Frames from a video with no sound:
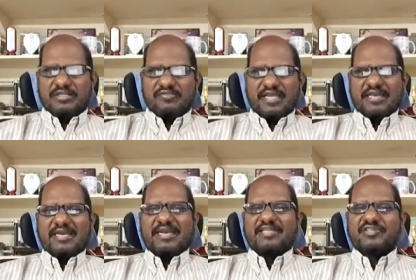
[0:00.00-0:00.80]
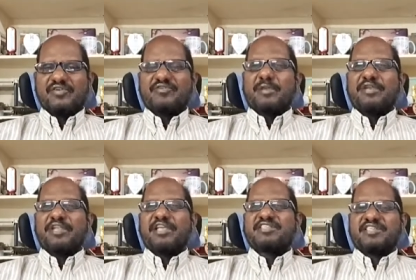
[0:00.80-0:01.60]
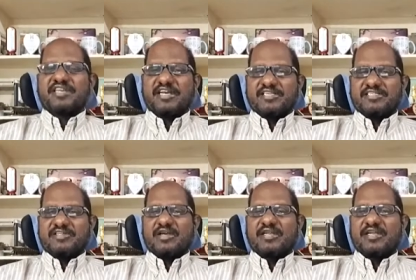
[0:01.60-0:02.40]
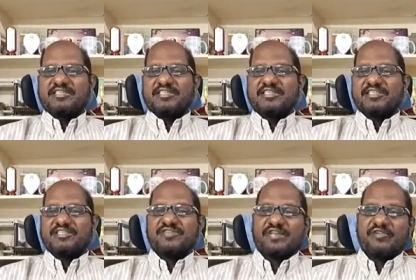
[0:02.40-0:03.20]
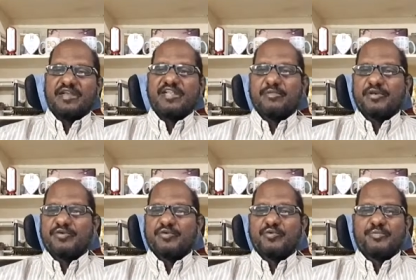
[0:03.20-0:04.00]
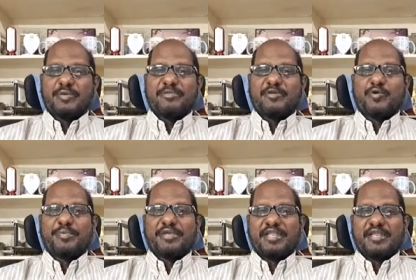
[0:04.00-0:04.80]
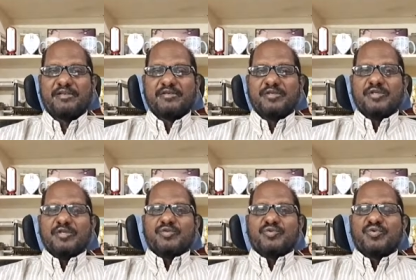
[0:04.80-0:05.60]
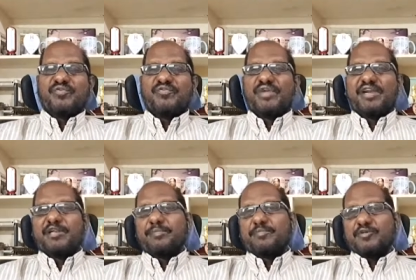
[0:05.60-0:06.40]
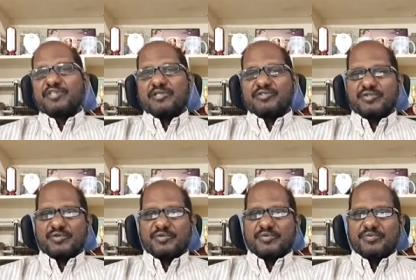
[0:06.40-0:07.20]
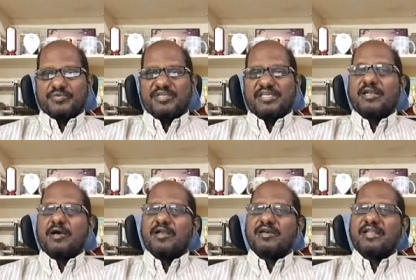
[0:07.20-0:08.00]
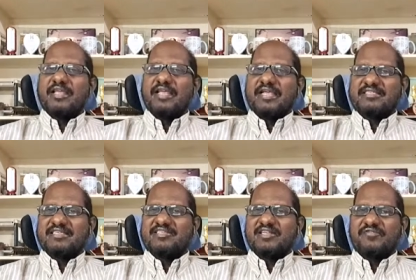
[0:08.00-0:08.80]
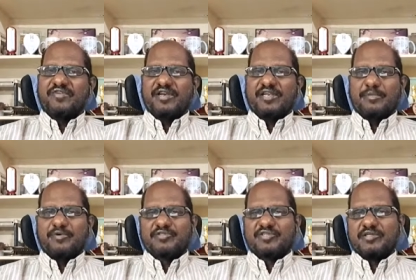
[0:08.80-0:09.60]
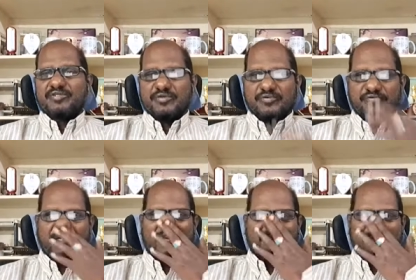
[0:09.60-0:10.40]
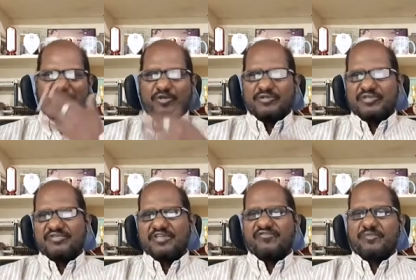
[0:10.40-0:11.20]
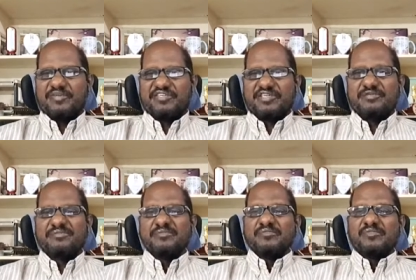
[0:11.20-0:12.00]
The viral nature of communication renders organizations very vulnerable to public opinion. Through field reports also, we can already existing field reports also, we can make use of the information.